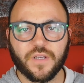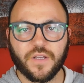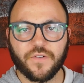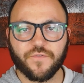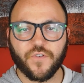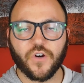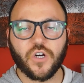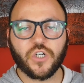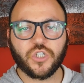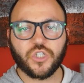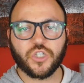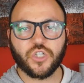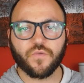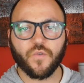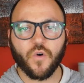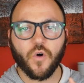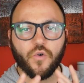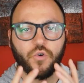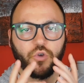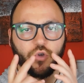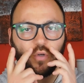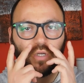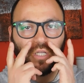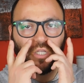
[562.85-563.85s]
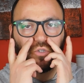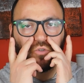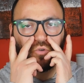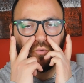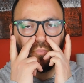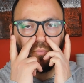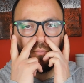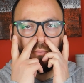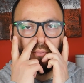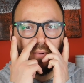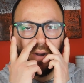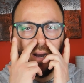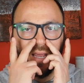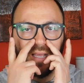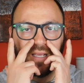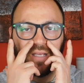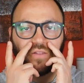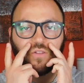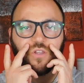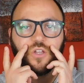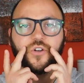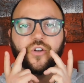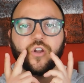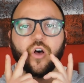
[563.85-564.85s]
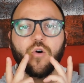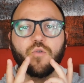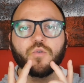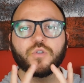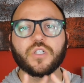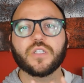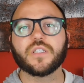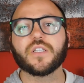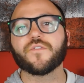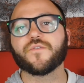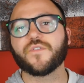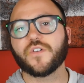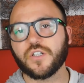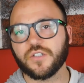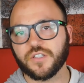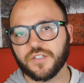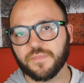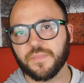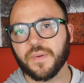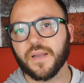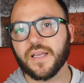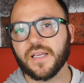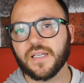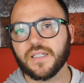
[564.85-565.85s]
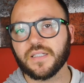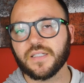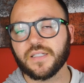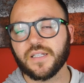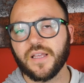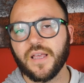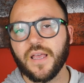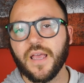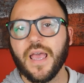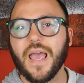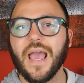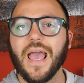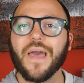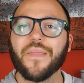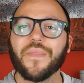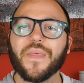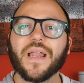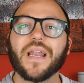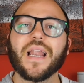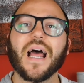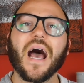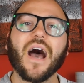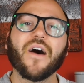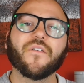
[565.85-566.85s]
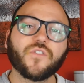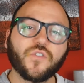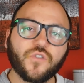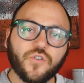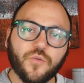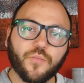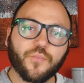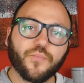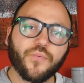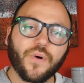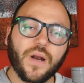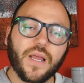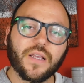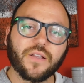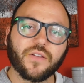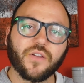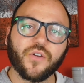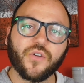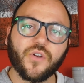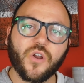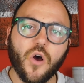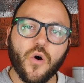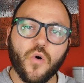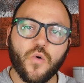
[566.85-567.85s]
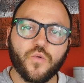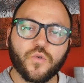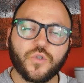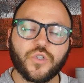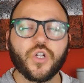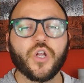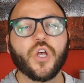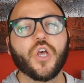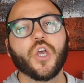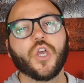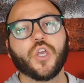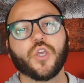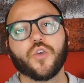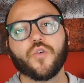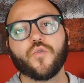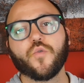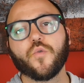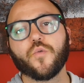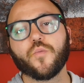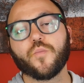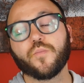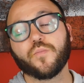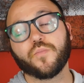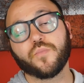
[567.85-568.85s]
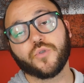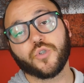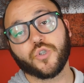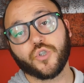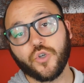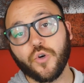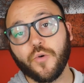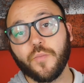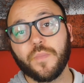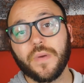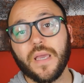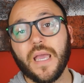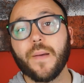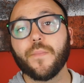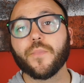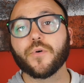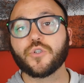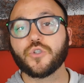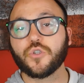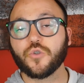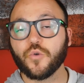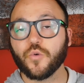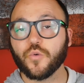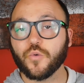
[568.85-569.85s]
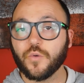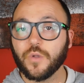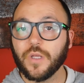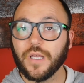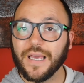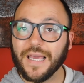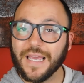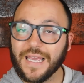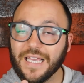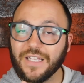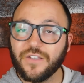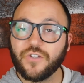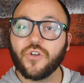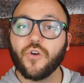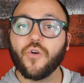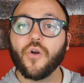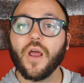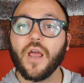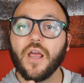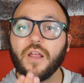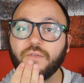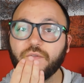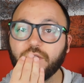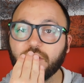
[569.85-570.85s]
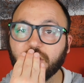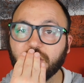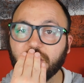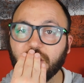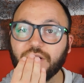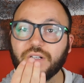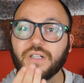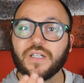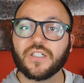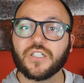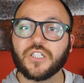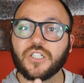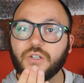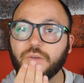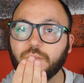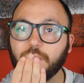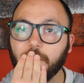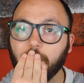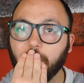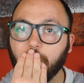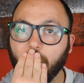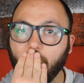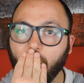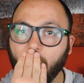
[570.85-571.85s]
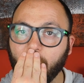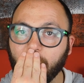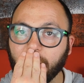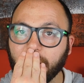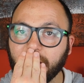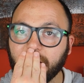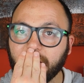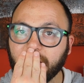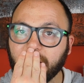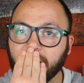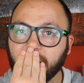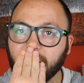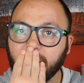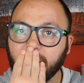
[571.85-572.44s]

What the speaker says: first of all, you need to break the nose in the first place. And then after you break the nose, you should be able to hit your adversary in a certain point